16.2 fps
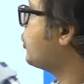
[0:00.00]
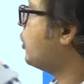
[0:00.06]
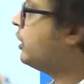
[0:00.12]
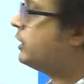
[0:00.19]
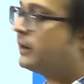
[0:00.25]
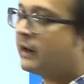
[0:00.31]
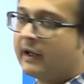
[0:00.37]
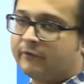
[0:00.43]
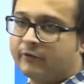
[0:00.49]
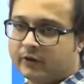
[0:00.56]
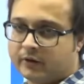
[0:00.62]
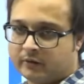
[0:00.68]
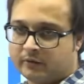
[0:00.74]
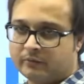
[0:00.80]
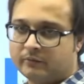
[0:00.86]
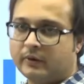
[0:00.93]
traffic,
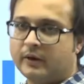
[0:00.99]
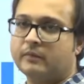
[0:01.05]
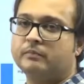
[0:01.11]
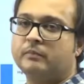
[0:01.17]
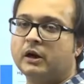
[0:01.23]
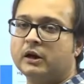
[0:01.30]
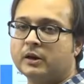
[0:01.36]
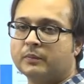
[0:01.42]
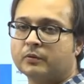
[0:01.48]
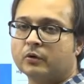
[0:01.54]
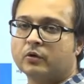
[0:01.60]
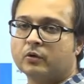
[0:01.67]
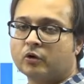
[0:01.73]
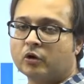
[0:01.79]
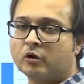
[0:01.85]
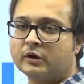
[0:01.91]
right?
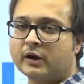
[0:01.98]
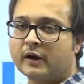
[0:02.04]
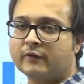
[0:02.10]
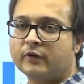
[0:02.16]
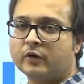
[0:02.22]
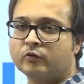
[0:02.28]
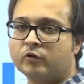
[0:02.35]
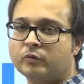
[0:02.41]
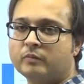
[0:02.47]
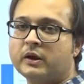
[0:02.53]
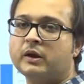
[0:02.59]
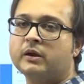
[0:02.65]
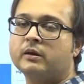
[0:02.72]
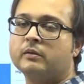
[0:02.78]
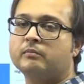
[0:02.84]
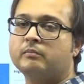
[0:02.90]
Multi-protocol traffic would mean
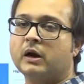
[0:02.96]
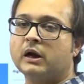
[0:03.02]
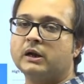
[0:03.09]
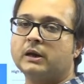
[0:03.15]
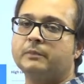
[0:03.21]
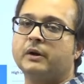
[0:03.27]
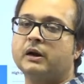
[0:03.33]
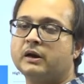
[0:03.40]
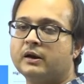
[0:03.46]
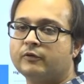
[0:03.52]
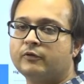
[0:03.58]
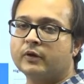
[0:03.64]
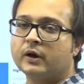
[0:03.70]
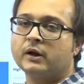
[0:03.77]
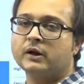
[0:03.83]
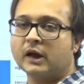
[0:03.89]
multiple different
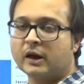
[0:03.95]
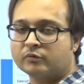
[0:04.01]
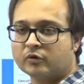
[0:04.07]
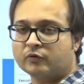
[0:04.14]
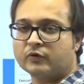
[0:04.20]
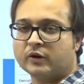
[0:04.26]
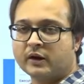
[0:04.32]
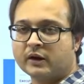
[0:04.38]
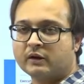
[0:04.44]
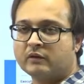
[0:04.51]
types of connectivity,